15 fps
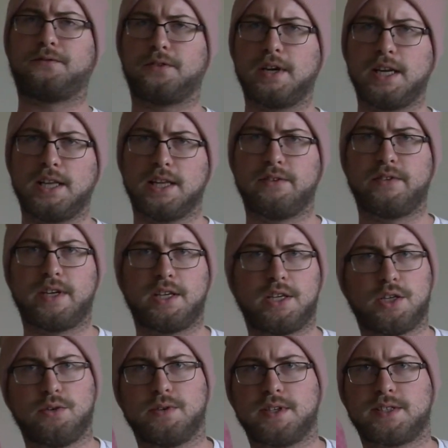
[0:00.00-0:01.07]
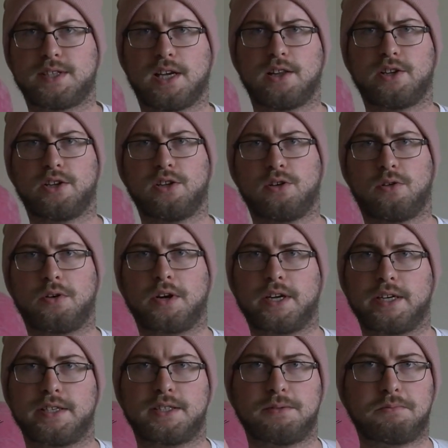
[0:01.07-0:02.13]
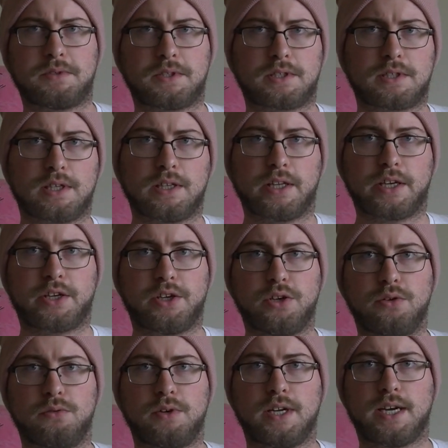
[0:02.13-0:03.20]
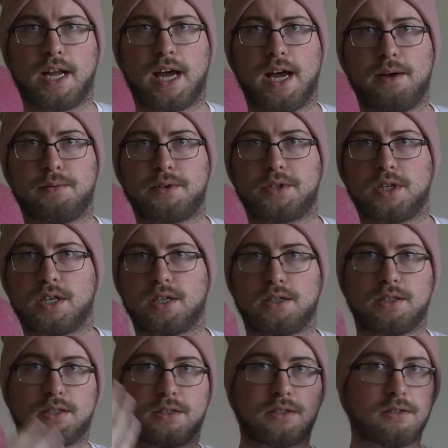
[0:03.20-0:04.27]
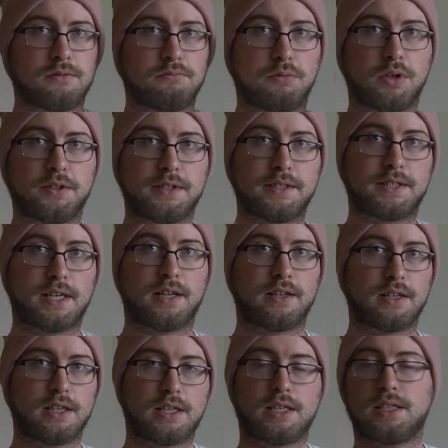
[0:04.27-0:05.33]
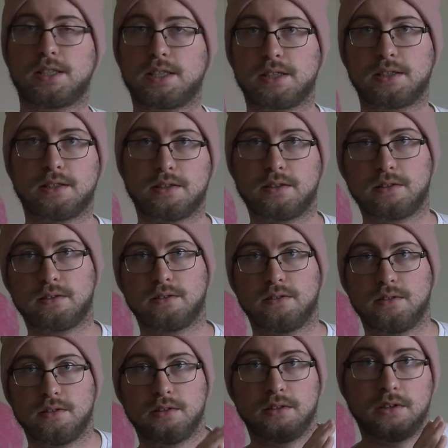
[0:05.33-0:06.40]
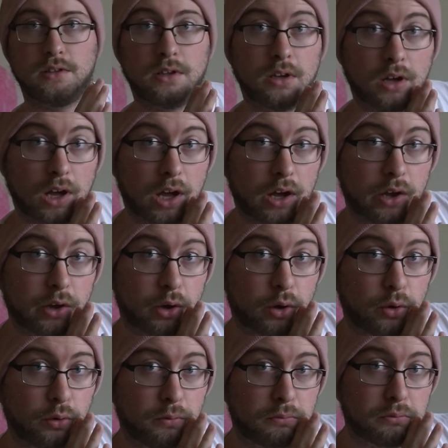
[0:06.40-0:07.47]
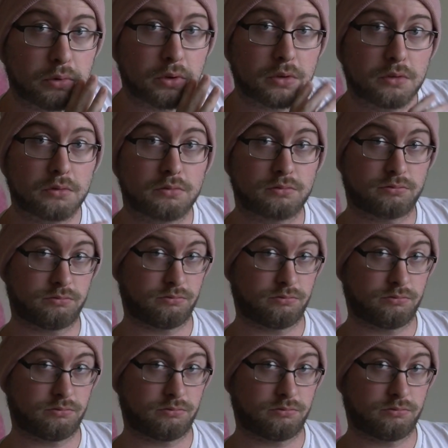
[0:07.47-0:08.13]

They're mostly free-living unicellular organisms, unlike you and I, which are multicellular. I hope.